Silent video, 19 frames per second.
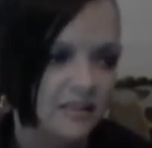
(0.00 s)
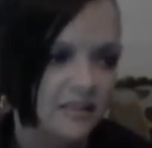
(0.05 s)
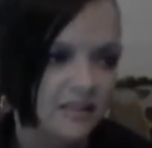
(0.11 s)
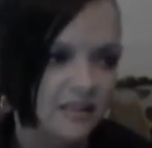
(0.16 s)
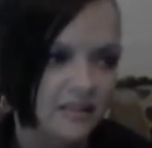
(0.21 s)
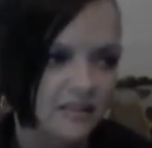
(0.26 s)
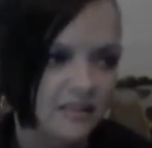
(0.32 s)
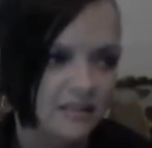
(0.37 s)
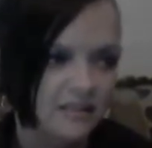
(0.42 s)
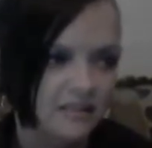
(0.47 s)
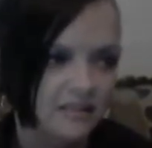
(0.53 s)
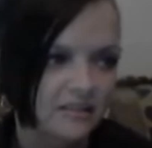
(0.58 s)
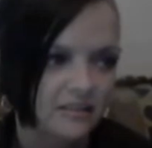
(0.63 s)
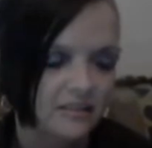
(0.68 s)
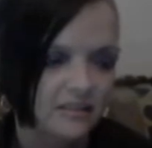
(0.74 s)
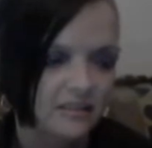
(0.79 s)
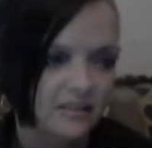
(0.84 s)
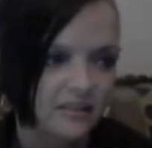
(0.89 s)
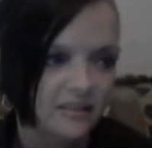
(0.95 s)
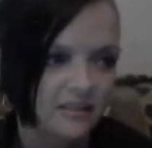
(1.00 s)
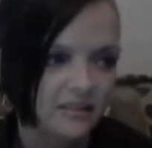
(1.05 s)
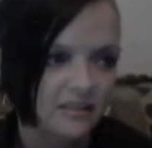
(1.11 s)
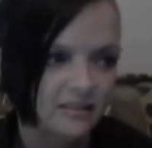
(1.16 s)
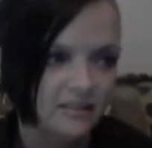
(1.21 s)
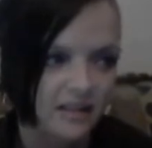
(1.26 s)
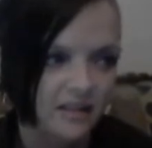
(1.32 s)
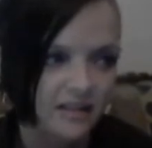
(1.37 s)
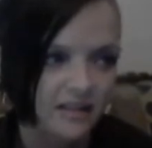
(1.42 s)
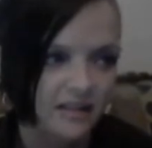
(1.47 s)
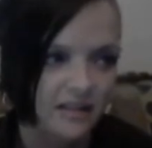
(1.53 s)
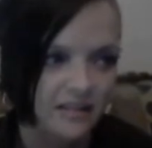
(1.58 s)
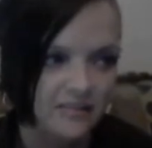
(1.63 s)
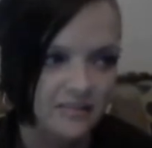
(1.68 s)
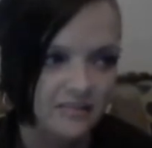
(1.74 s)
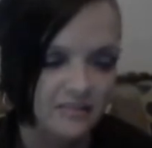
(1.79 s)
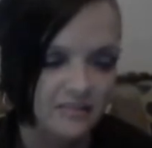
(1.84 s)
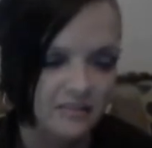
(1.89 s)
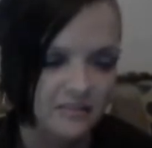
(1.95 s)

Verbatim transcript: it, it has a,